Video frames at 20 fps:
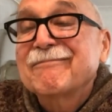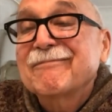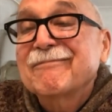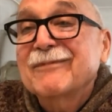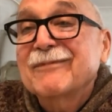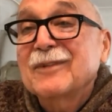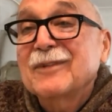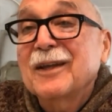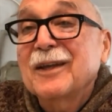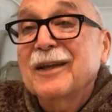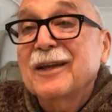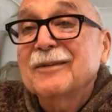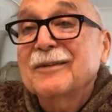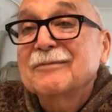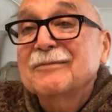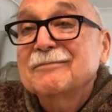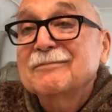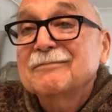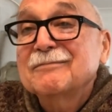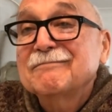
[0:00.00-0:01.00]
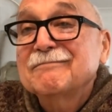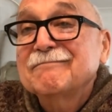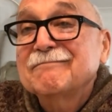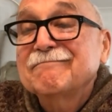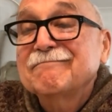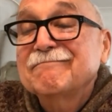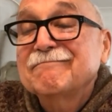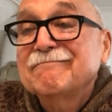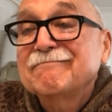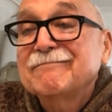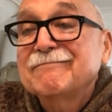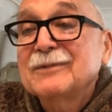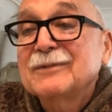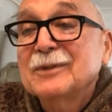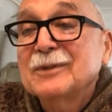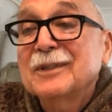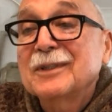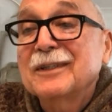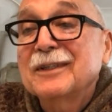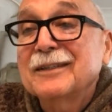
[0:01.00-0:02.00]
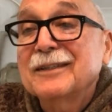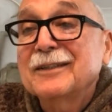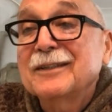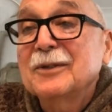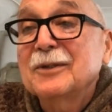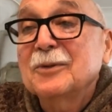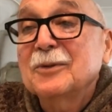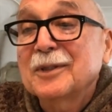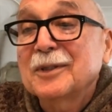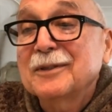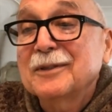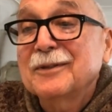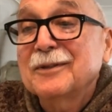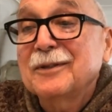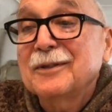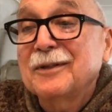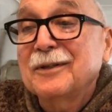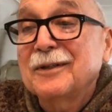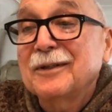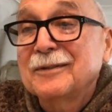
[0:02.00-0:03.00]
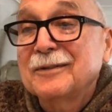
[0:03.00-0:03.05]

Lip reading: Yeah, you got to deal with it all.